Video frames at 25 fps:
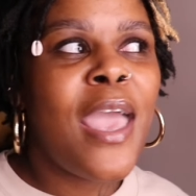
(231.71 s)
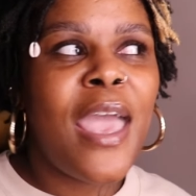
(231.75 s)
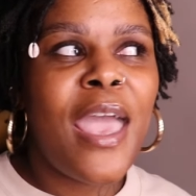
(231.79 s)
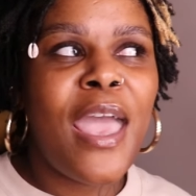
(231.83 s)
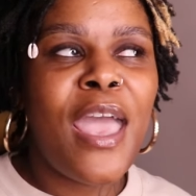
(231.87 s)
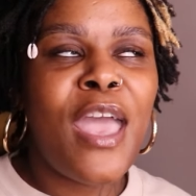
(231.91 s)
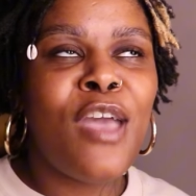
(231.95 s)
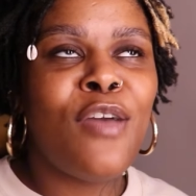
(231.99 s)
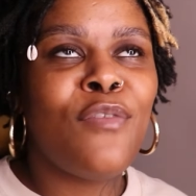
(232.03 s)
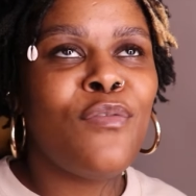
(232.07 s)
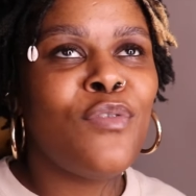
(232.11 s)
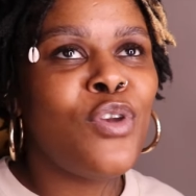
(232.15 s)

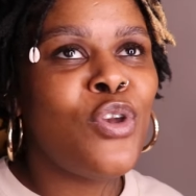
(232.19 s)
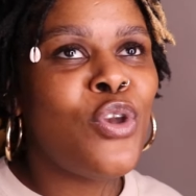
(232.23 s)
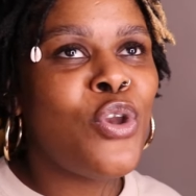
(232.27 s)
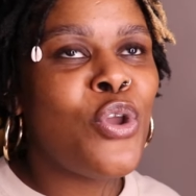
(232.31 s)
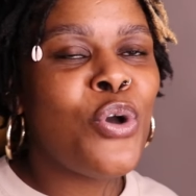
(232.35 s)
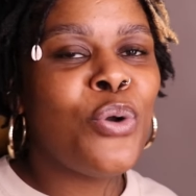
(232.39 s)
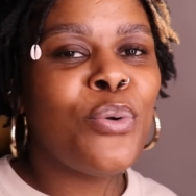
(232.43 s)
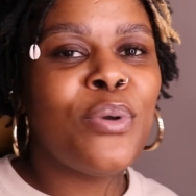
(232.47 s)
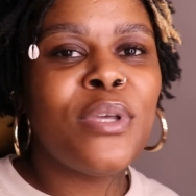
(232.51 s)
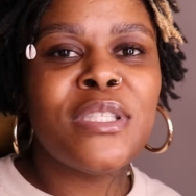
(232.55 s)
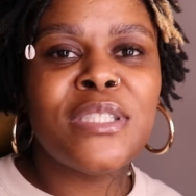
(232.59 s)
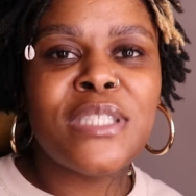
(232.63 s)
have
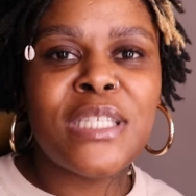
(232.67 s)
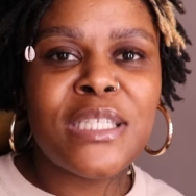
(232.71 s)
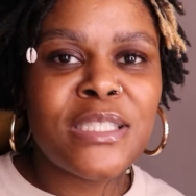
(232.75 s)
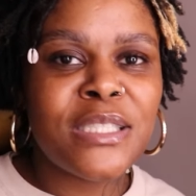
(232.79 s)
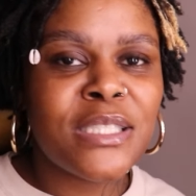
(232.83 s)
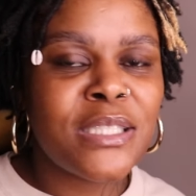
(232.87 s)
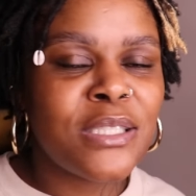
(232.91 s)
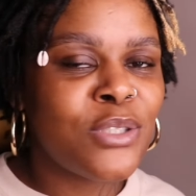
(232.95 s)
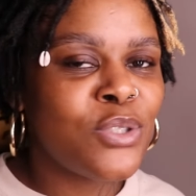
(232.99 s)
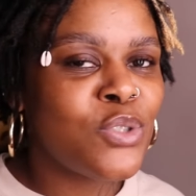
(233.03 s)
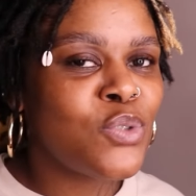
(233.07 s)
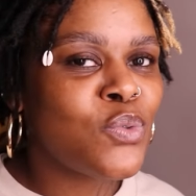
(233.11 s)
no
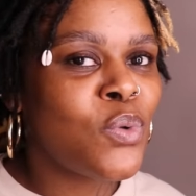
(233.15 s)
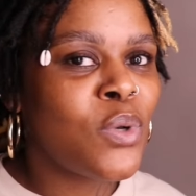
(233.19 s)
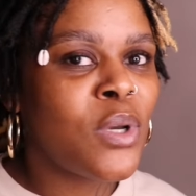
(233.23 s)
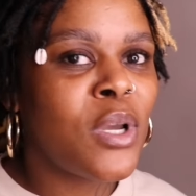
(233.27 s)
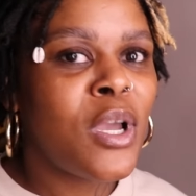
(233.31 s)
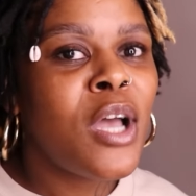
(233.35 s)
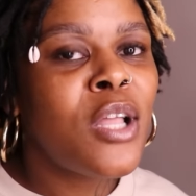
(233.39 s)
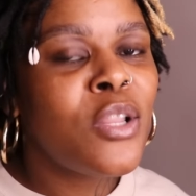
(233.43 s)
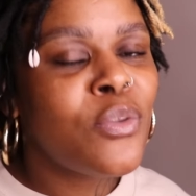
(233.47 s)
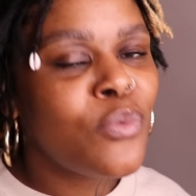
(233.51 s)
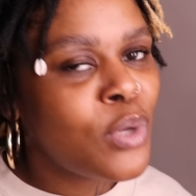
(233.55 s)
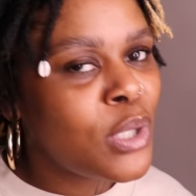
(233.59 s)
intentions on
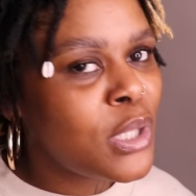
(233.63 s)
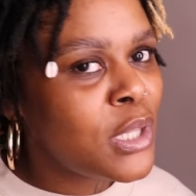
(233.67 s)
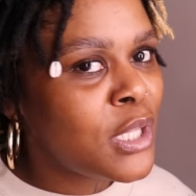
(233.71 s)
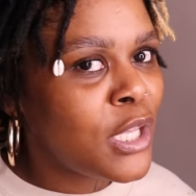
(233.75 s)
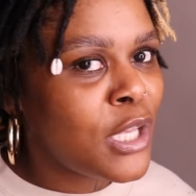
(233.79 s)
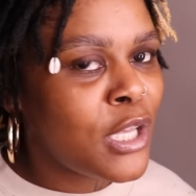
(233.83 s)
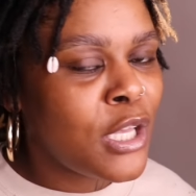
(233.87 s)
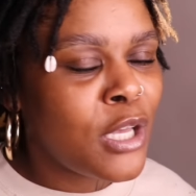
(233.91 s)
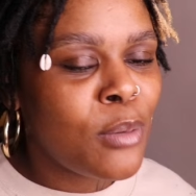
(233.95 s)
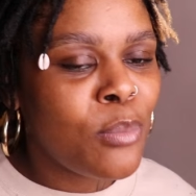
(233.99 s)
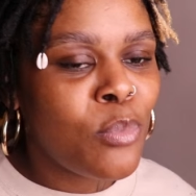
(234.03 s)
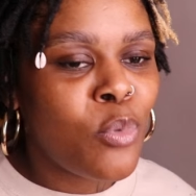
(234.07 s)
coloring
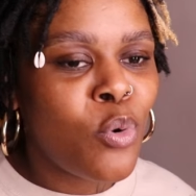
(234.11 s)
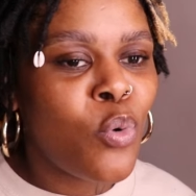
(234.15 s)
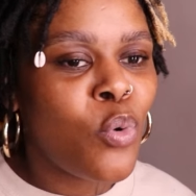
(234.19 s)
them